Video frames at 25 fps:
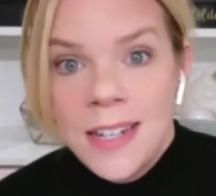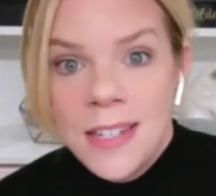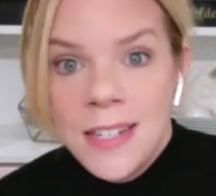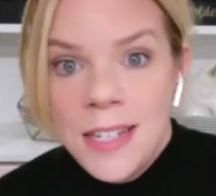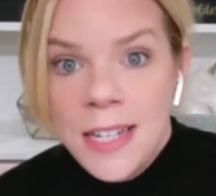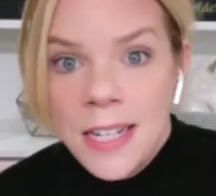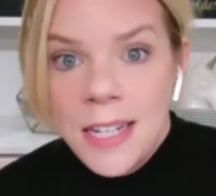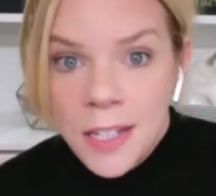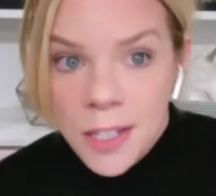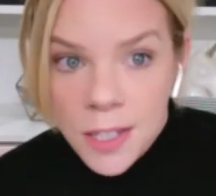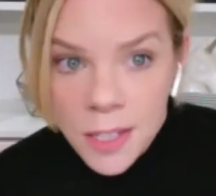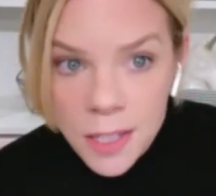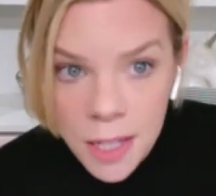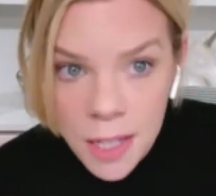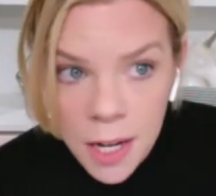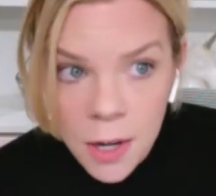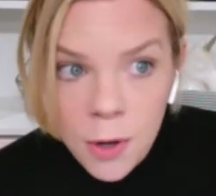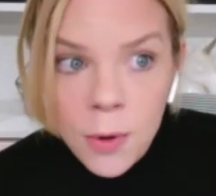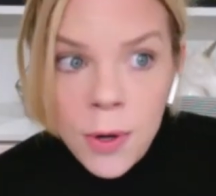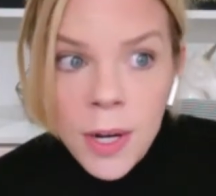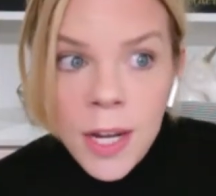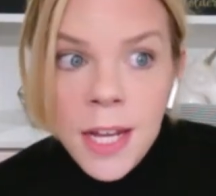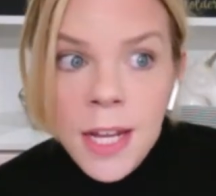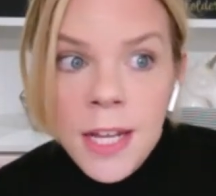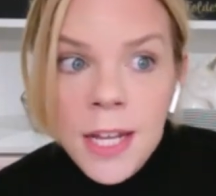
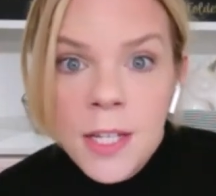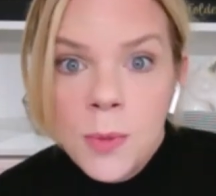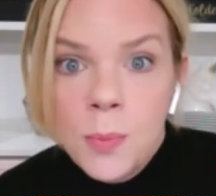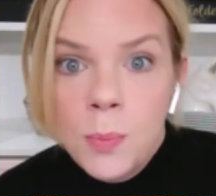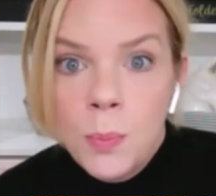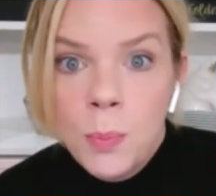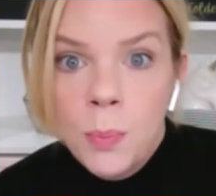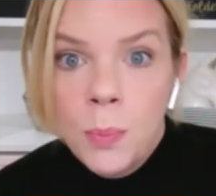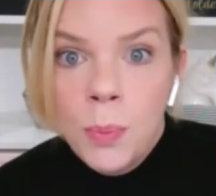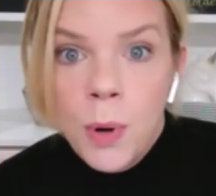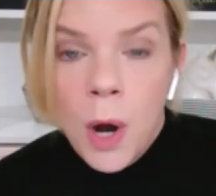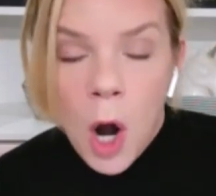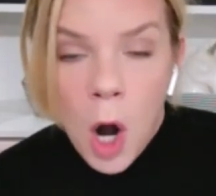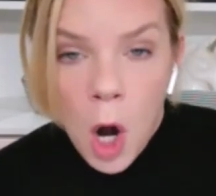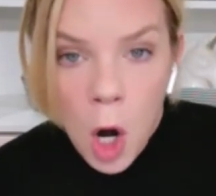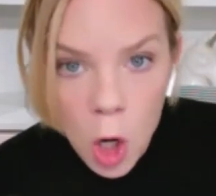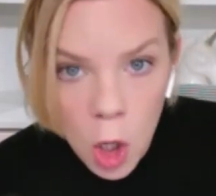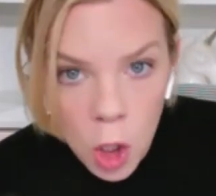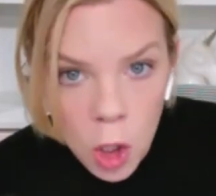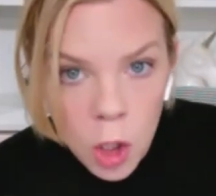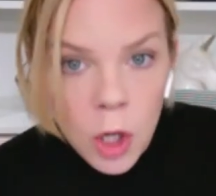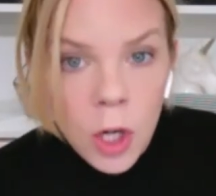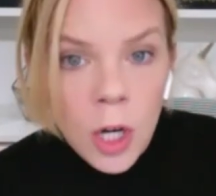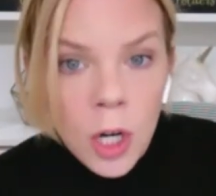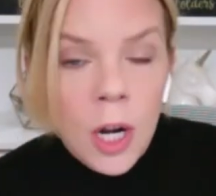Decluttering is
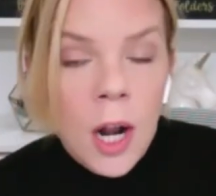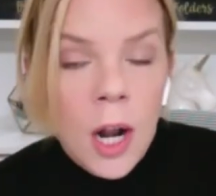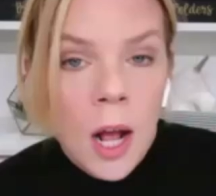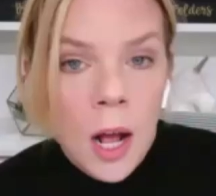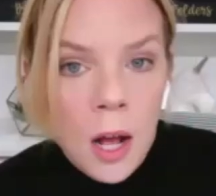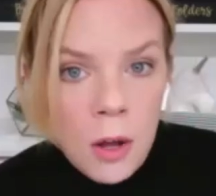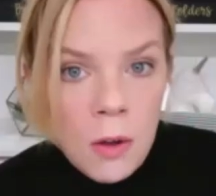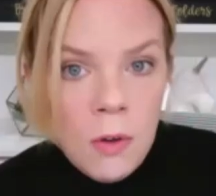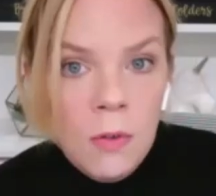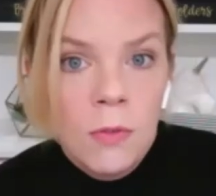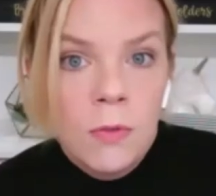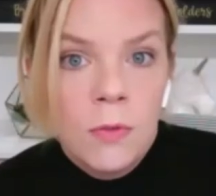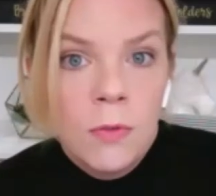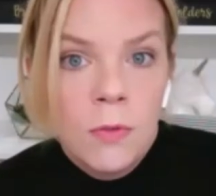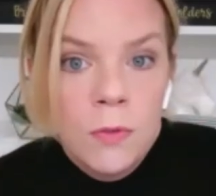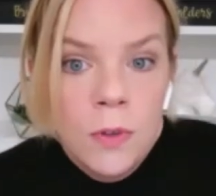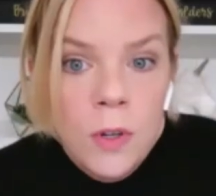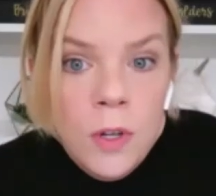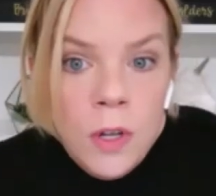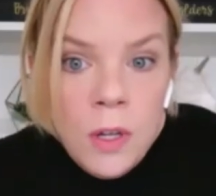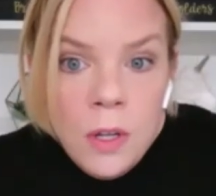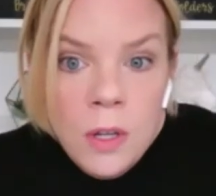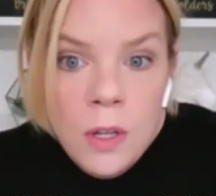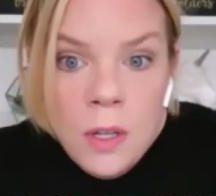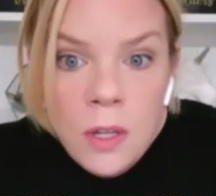part of
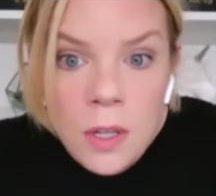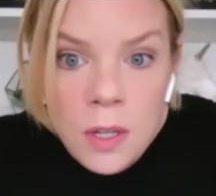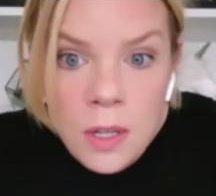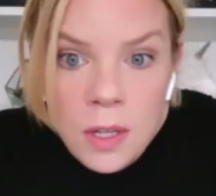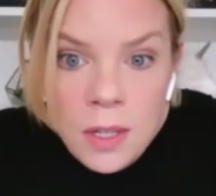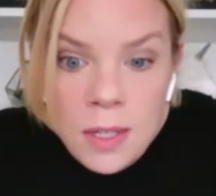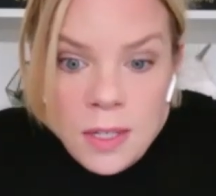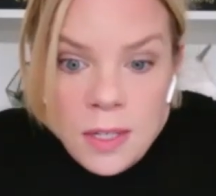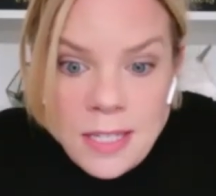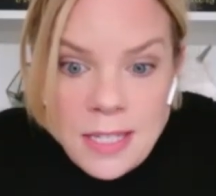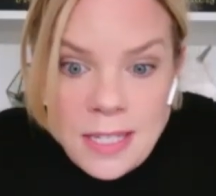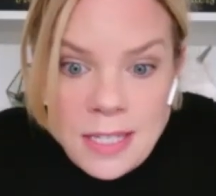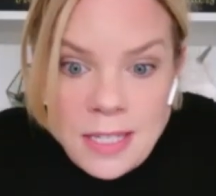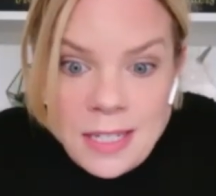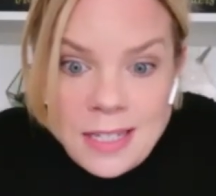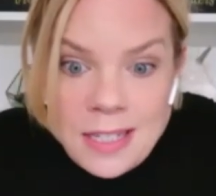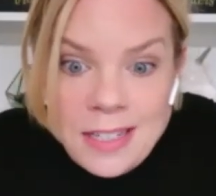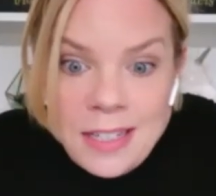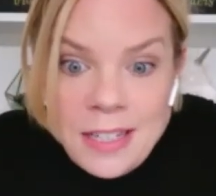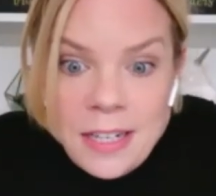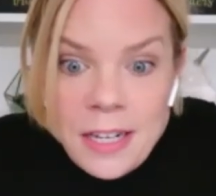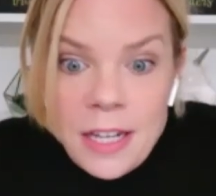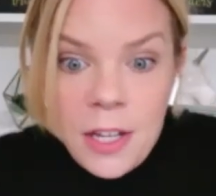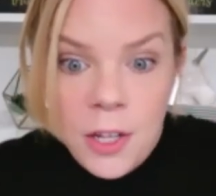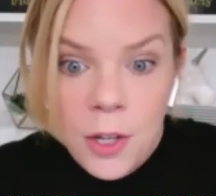
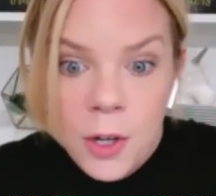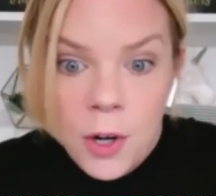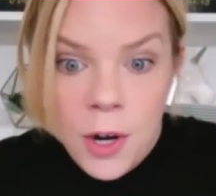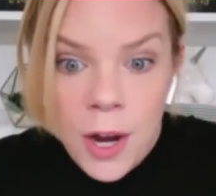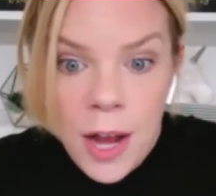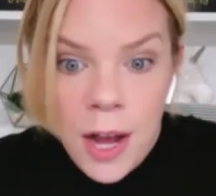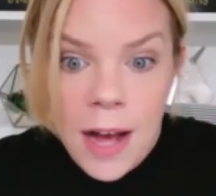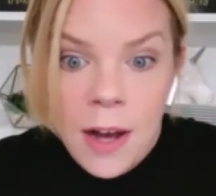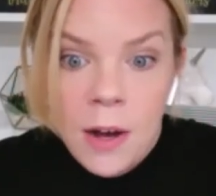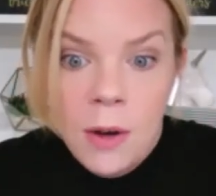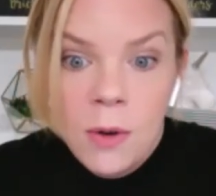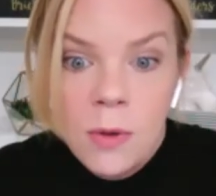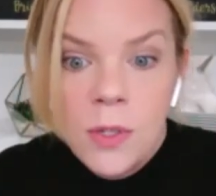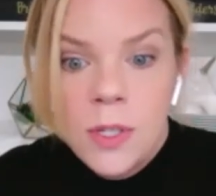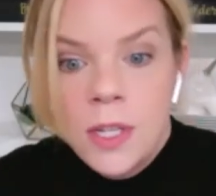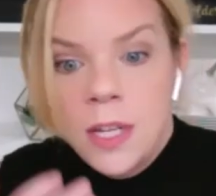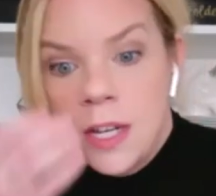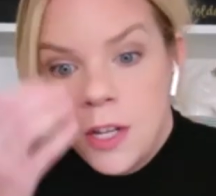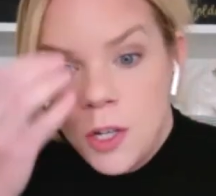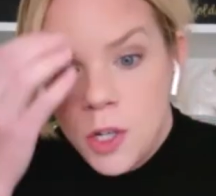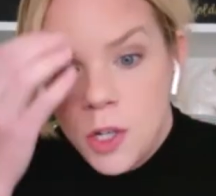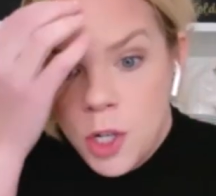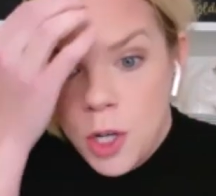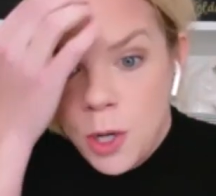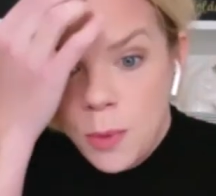cleaning your house and
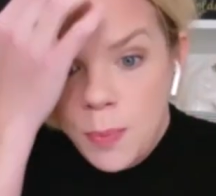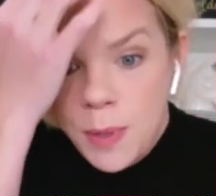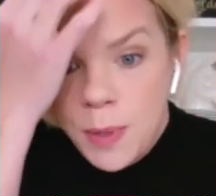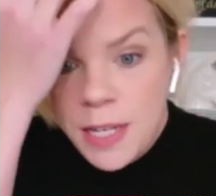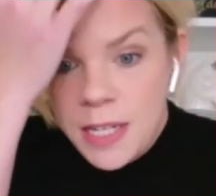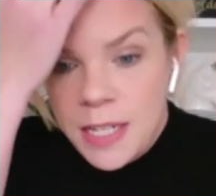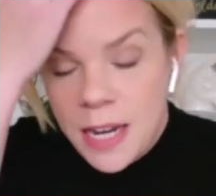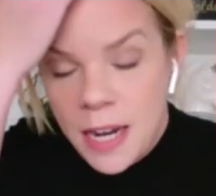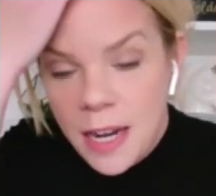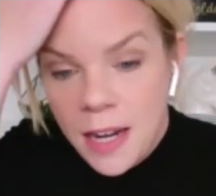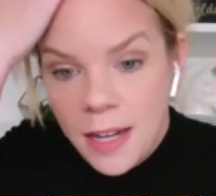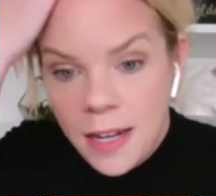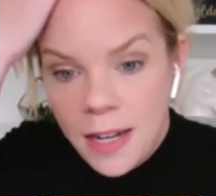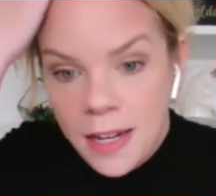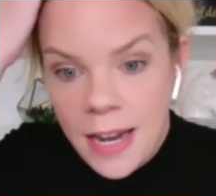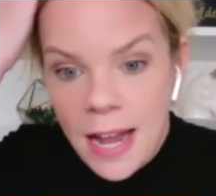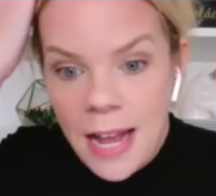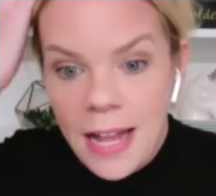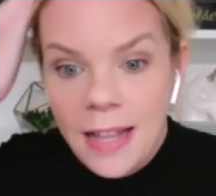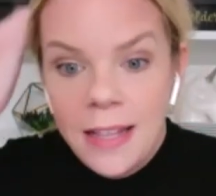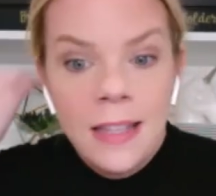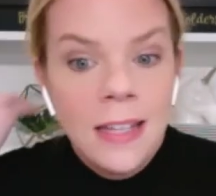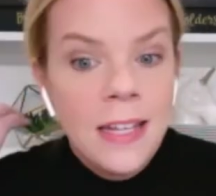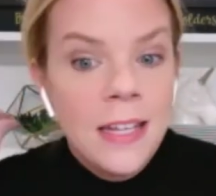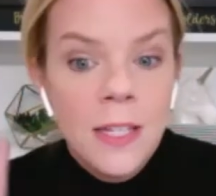it should be done
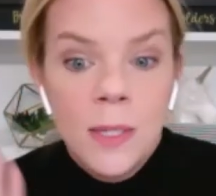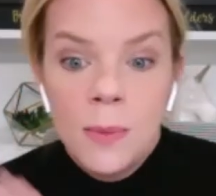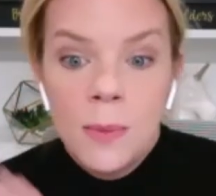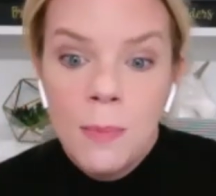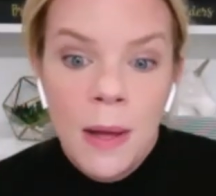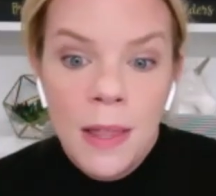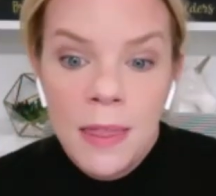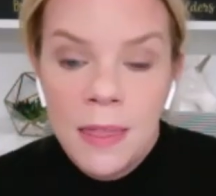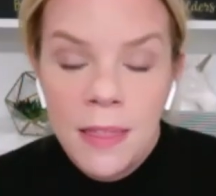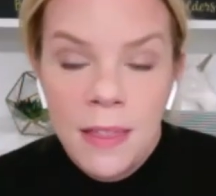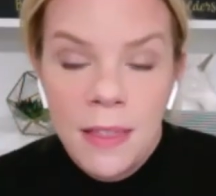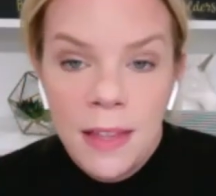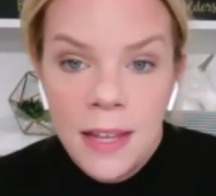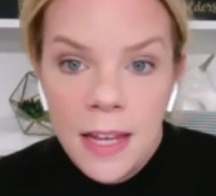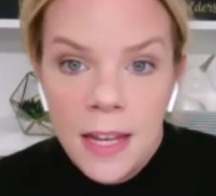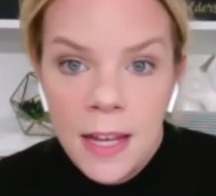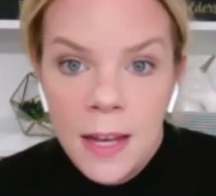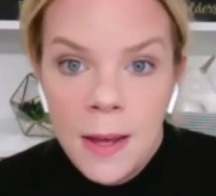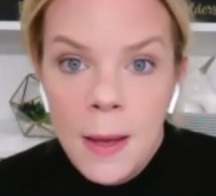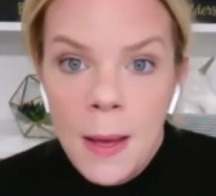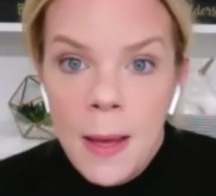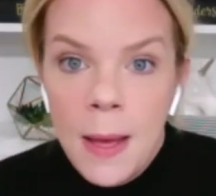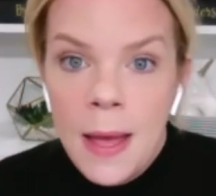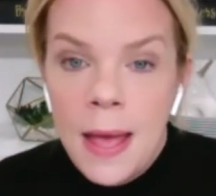at least monthly.